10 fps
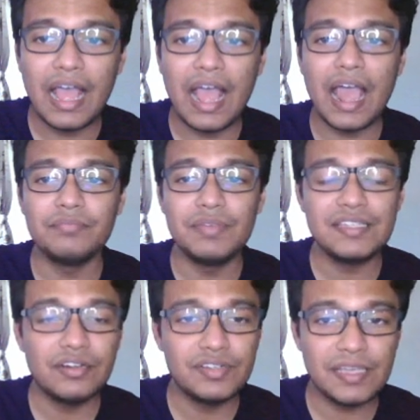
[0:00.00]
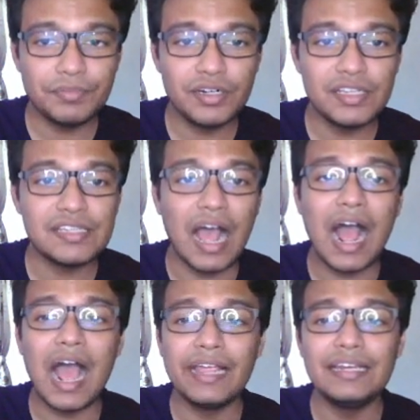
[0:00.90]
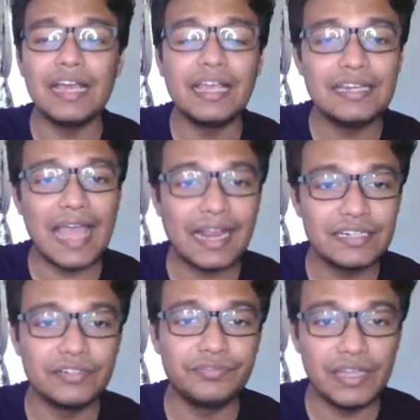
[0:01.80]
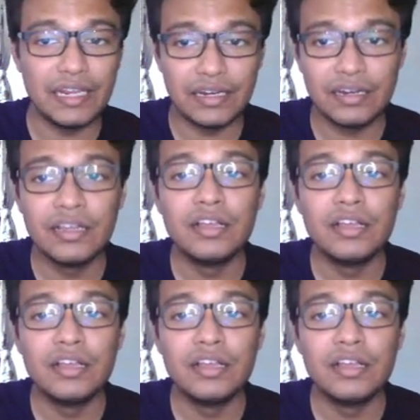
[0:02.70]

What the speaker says: and B cell receptor is highly active in